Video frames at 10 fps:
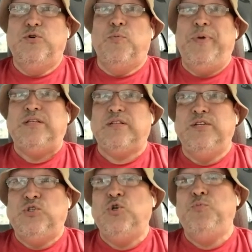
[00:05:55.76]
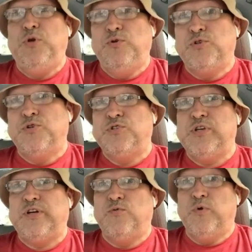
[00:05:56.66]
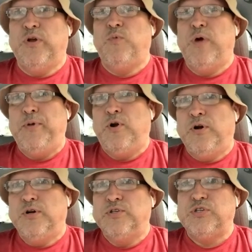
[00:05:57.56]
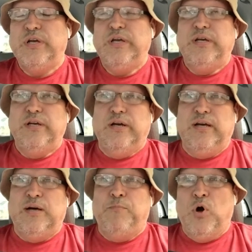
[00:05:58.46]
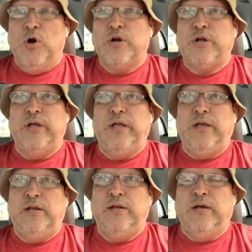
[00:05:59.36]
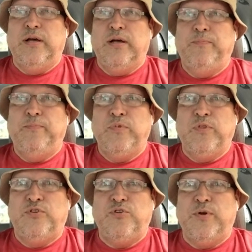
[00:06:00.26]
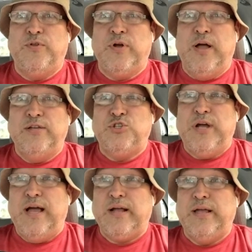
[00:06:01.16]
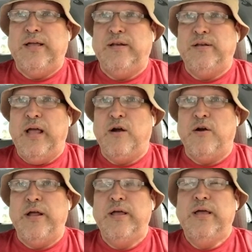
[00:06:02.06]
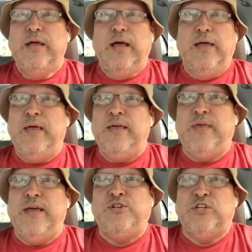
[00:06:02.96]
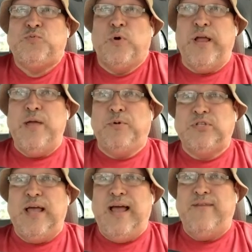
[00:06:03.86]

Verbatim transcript: who are basically Zoom users that can run webinars, uh, Mark and um, the two other guys, Jack and Gary. And they, they just were able to